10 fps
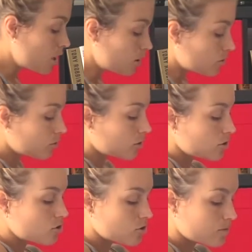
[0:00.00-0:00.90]
So
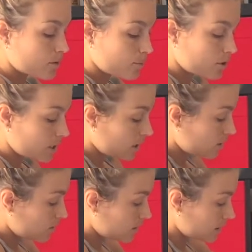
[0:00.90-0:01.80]
not just from your
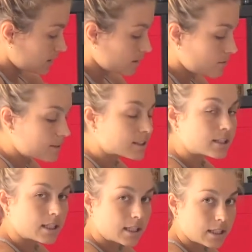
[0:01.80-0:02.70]
inner thighs. Obviously
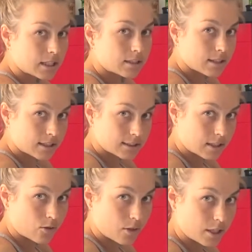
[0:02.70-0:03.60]
the inner thighs are
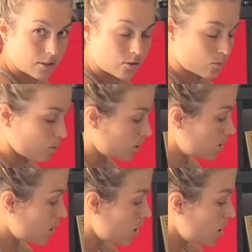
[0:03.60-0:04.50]
going to work,
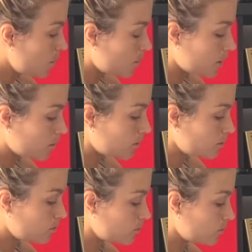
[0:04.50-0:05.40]
but I
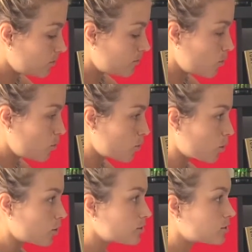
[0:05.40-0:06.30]
want you to
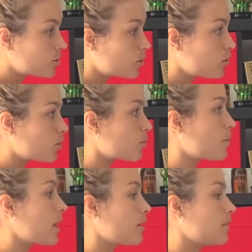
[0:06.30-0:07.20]
focus your
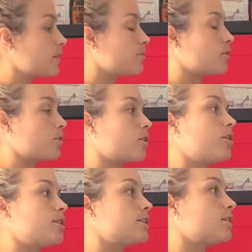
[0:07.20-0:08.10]
pelvic floor.
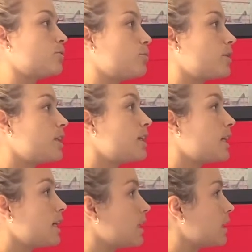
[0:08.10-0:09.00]
So breathe
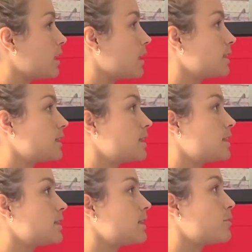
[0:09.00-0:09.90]
in, nice and
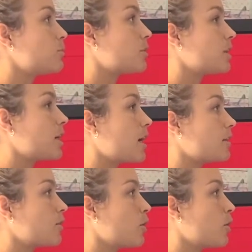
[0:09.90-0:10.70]
easy. Breathe out,